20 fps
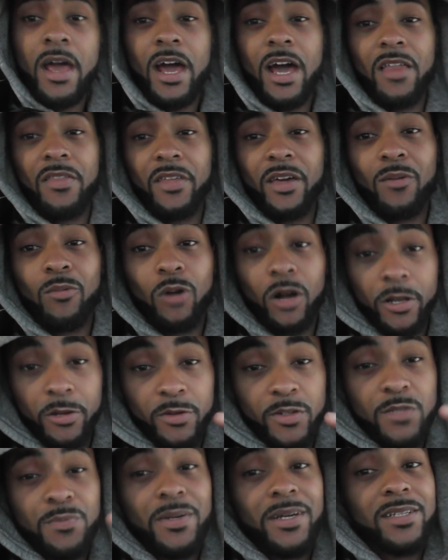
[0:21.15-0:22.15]
and they want
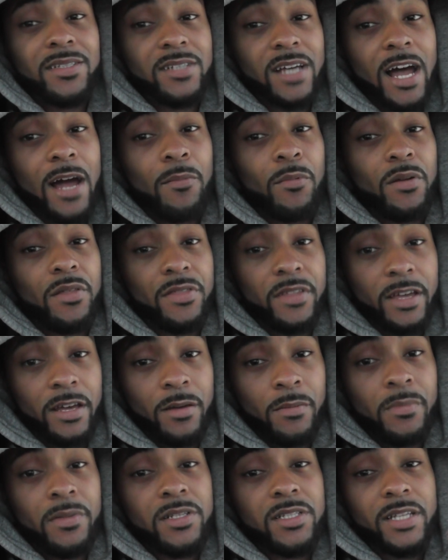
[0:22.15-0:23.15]
you to spend time with
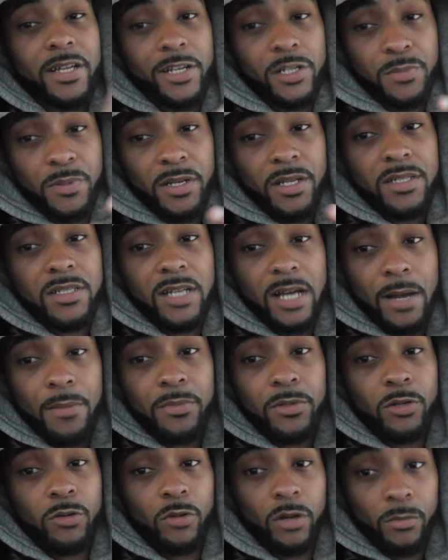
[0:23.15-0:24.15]
them instead of spending
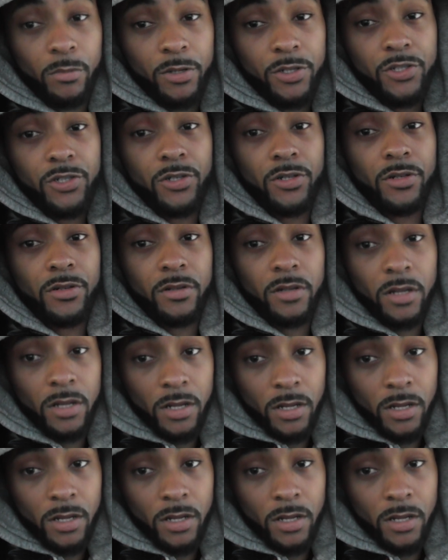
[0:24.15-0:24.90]
time doing what you're,